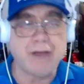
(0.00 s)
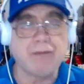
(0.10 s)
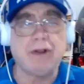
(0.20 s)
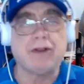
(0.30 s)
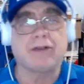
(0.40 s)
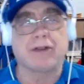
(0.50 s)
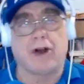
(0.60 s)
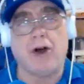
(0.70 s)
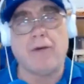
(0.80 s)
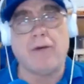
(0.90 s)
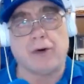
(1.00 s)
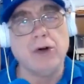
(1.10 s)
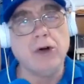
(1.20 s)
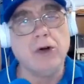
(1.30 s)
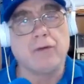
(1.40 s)
as well as an offer
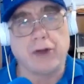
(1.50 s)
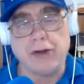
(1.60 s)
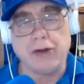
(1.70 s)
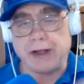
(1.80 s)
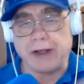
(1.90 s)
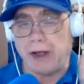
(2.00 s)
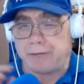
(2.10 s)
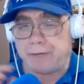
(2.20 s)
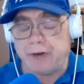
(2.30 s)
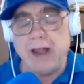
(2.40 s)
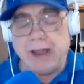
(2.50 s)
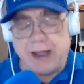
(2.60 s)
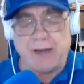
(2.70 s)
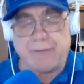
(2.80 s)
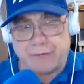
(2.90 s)
for you to get a free
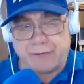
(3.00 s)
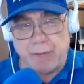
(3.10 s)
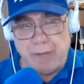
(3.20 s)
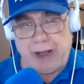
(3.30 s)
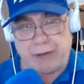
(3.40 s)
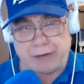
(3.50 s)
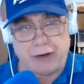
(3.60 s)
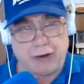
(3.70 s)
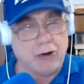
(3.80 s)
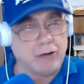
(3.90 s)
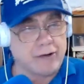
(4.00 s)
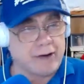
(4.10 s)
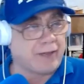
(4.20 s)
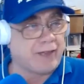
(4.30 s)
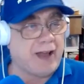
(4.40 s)
gift from me. So go
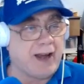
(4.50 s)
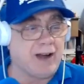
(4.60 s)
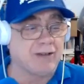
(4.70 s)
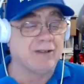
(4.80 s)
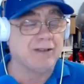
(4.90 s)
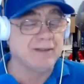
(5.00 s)
check that out.